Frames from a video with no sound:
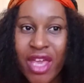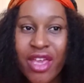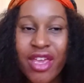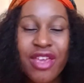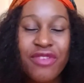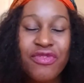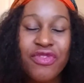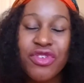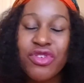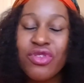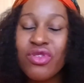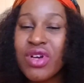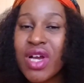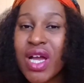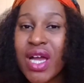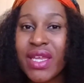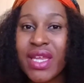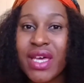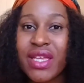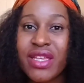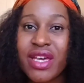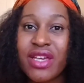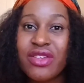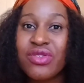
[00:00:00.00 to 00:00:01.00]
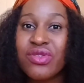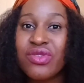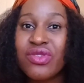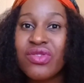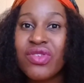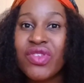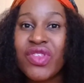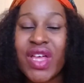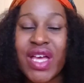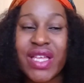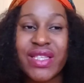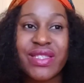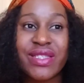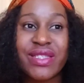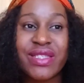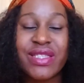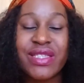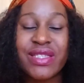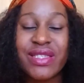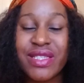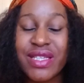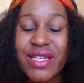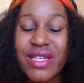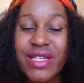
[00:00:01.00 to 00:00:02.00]
If you know Canada, you know that
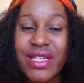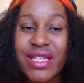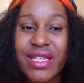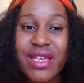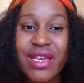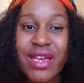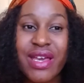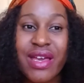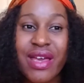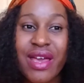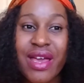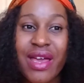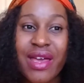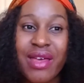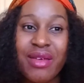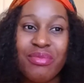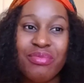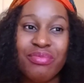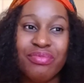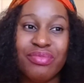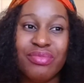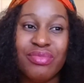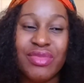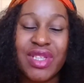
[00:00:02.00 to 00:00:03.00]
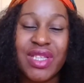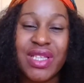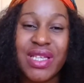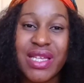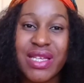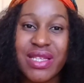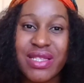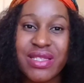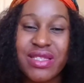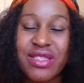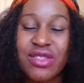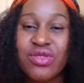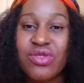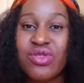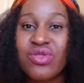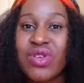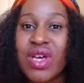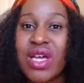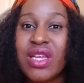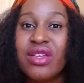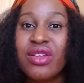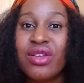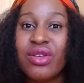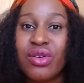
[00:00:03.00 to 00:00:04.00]
the daycare list is
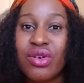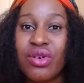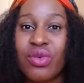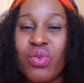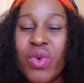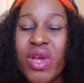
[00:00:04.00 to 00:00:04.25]
usually long.